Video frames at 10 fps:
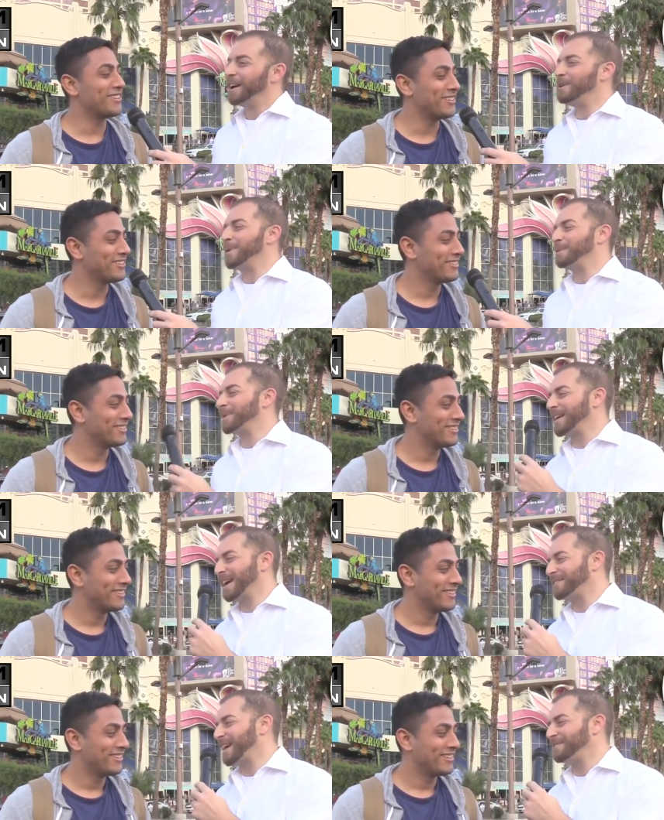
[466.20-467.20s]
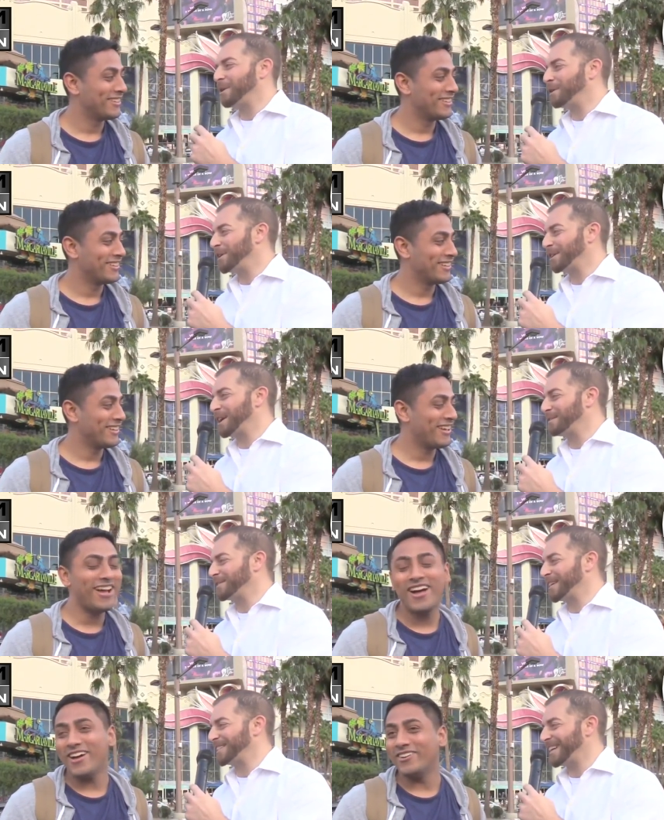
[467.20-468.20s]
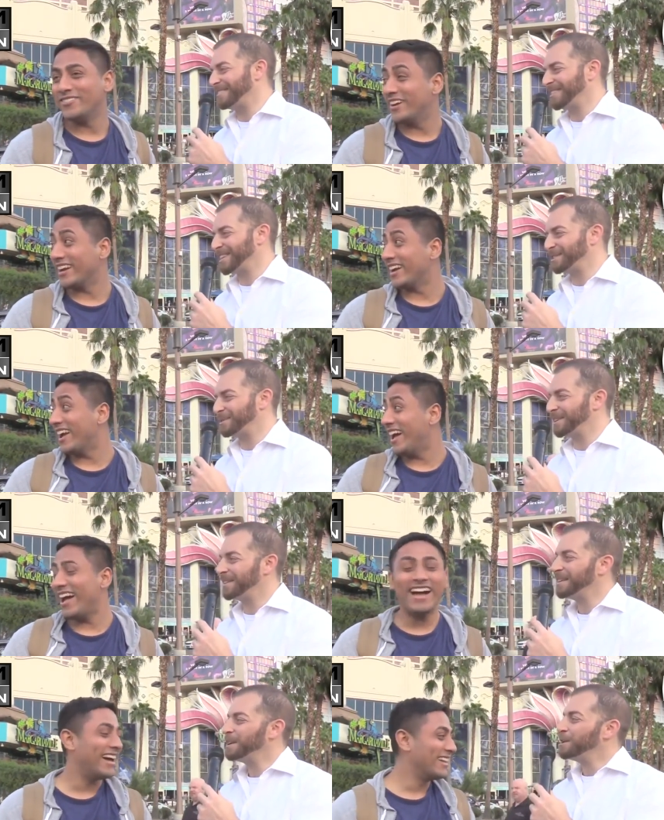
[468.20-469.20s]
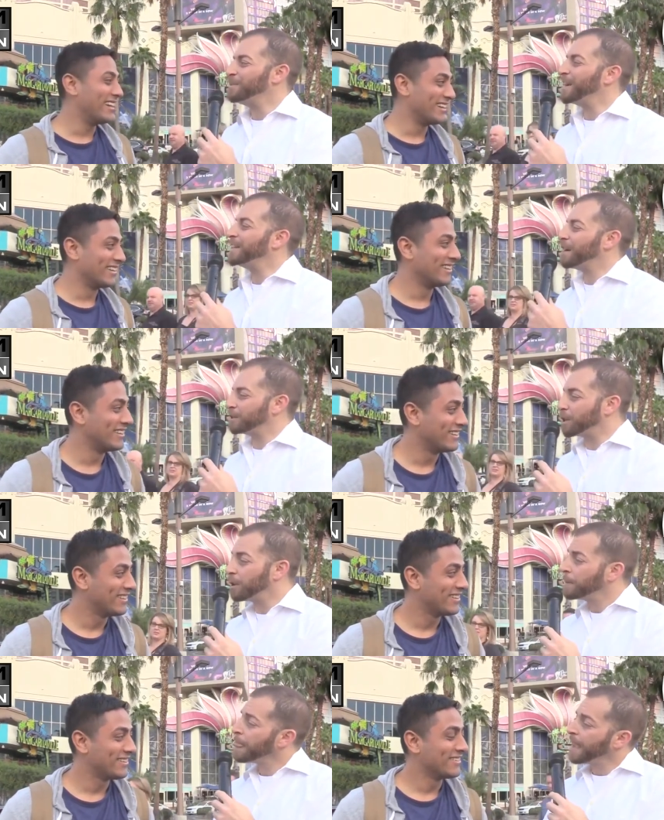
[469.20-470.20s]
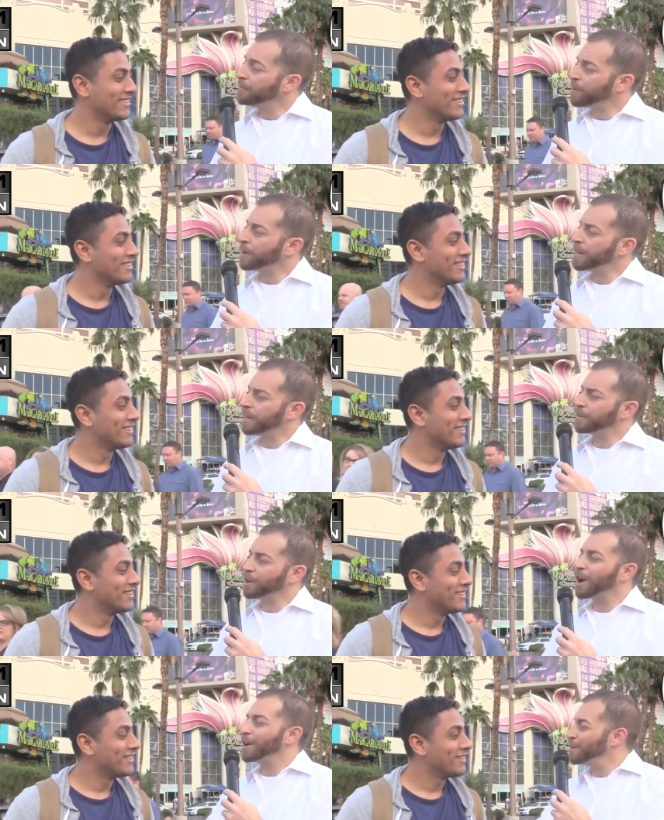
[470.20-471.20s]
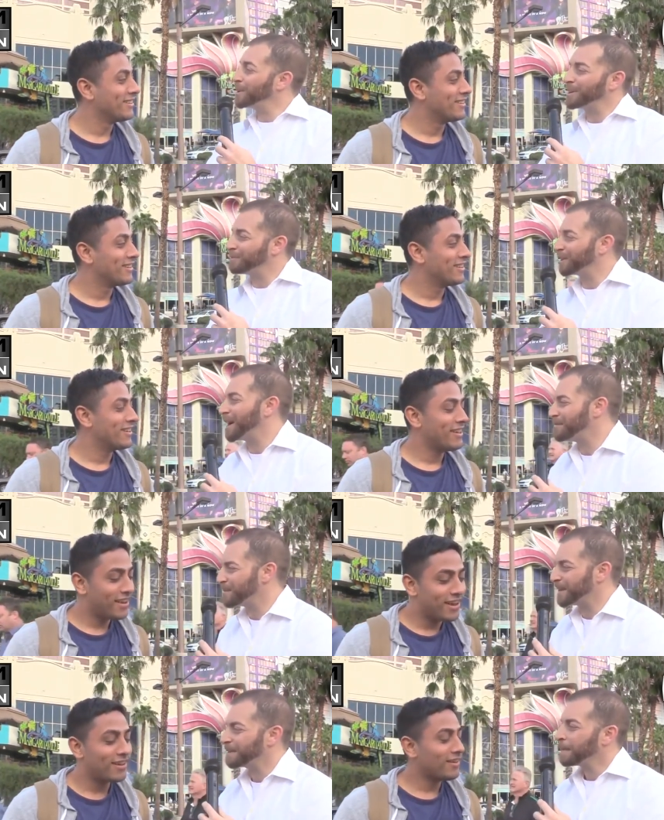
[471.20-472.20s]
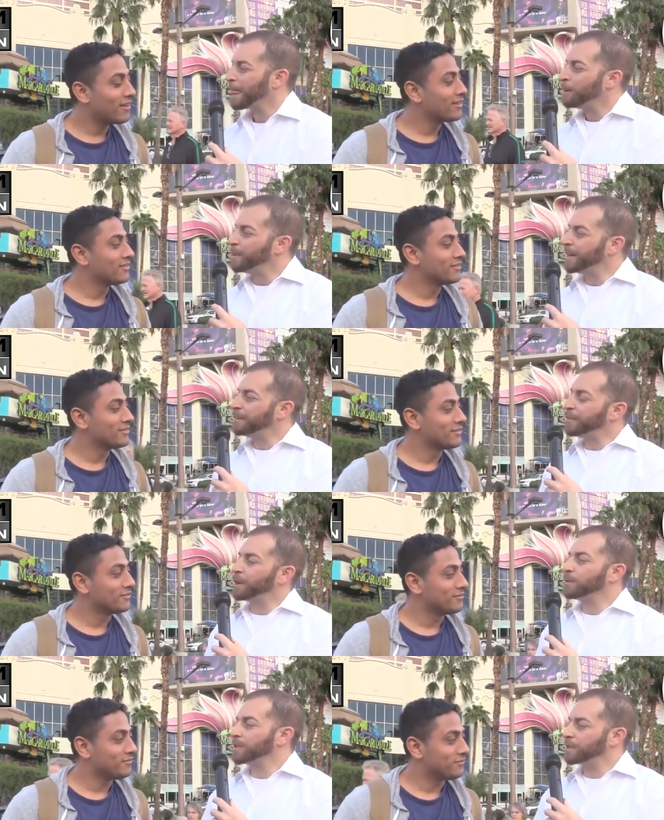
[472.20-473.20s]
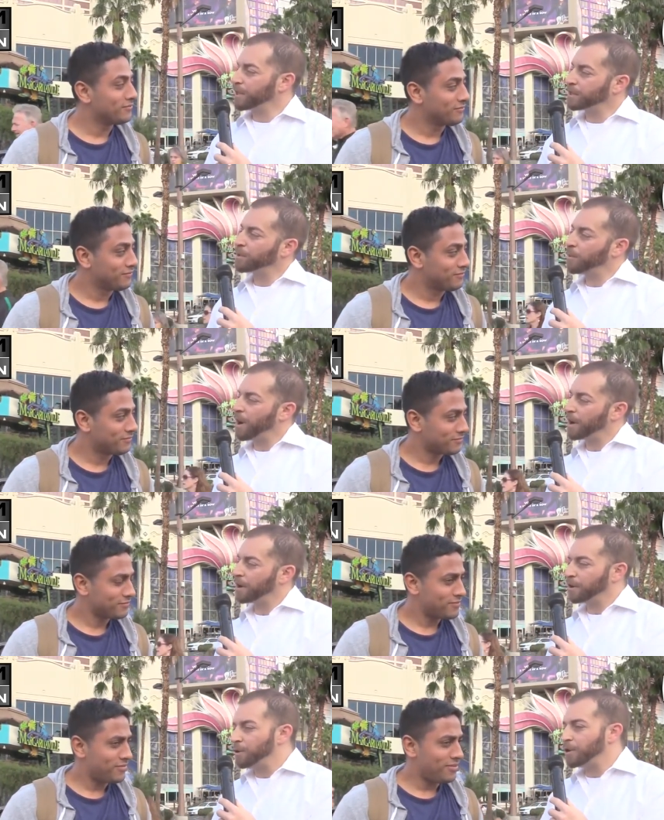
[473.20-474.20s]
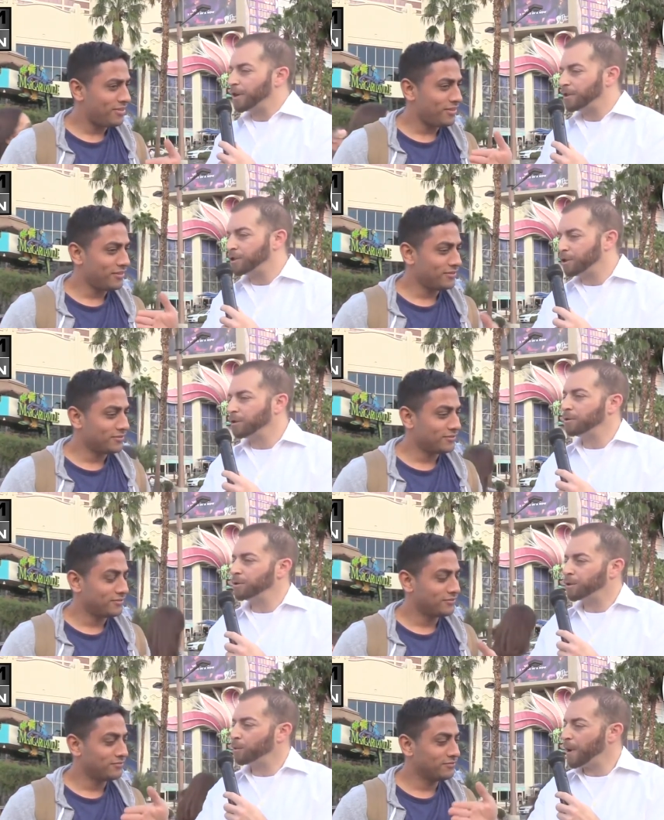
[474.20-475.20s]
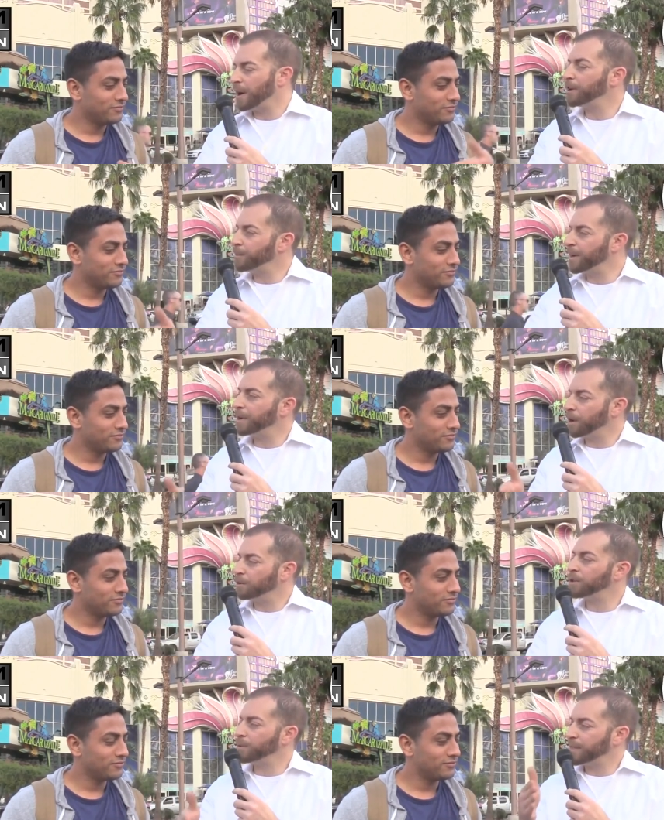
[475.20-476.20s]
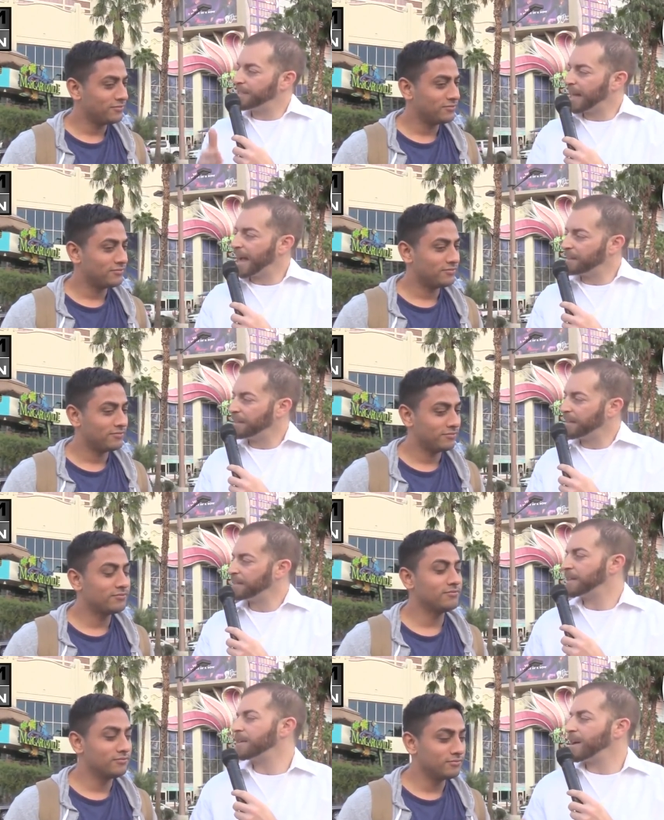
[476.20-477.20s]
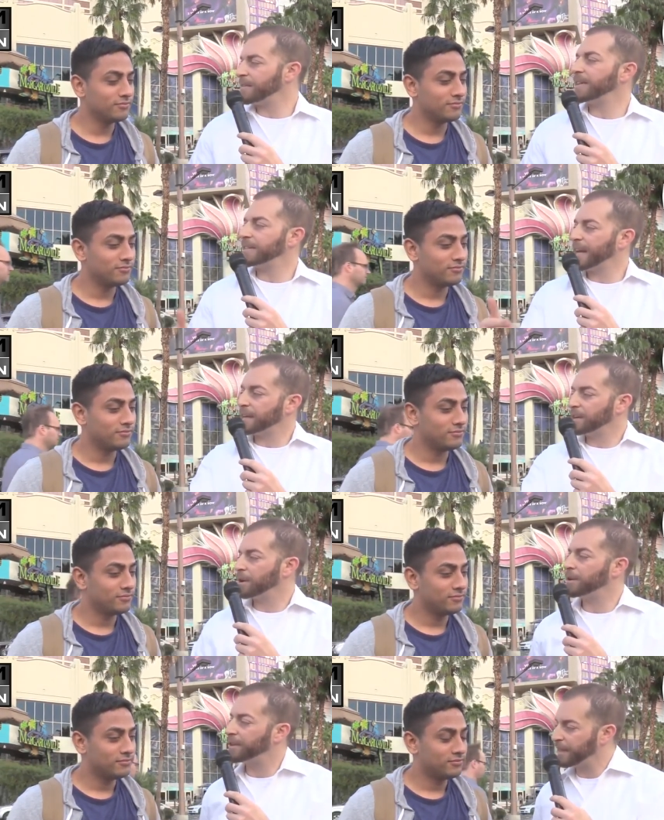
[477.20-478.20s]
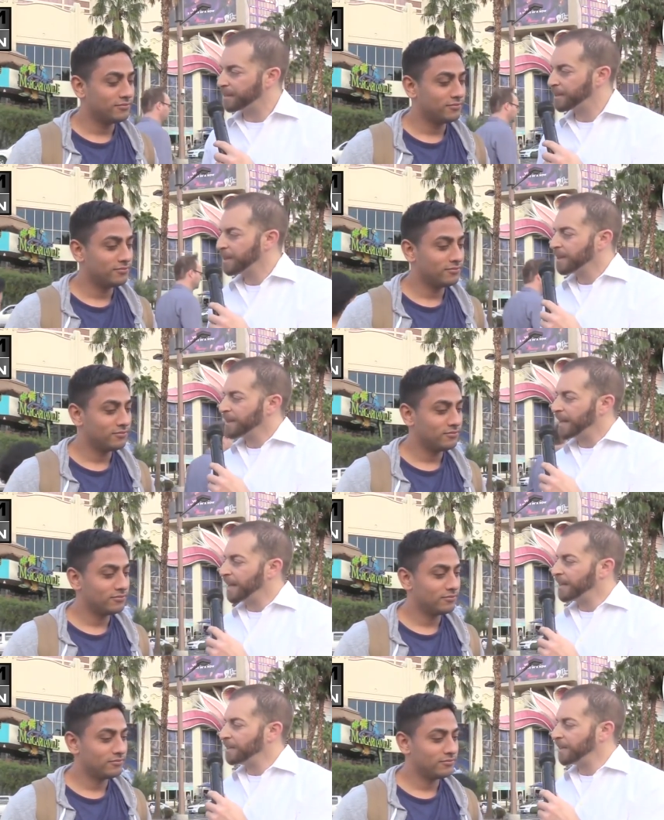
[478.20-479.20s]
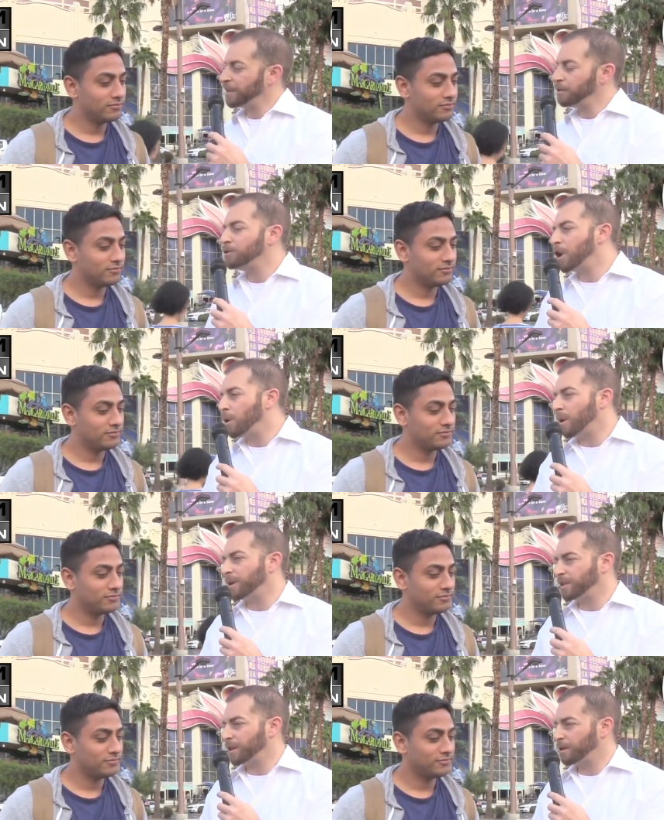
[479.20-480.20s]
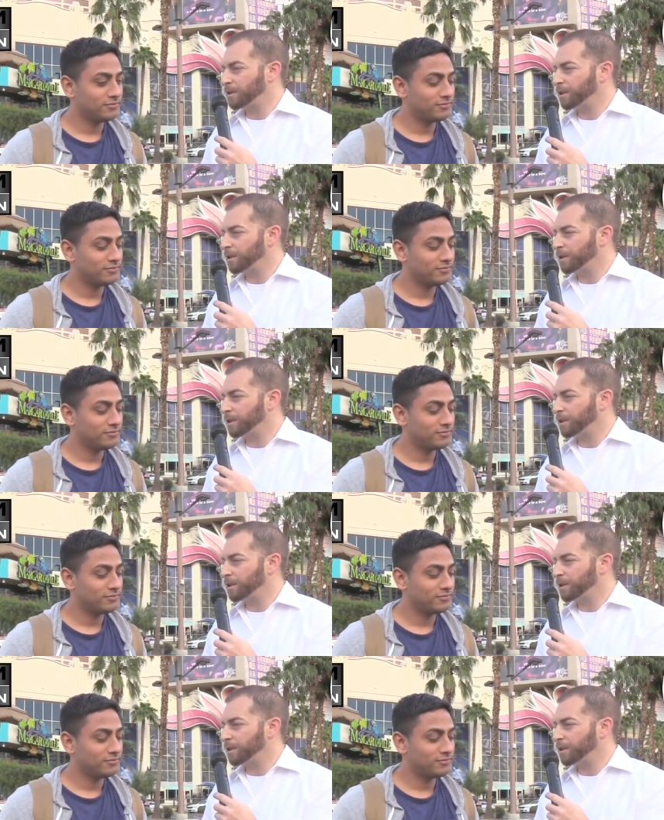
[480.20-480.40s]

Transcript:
Speaker 1: So. Oh man, we're gonna have to have a whole other conversation after this one, but no. So if you if you're already working for government. But if there was a system where you could choose where your money goes to exactly, instead of having it taken to go to things that, that you don't want it to go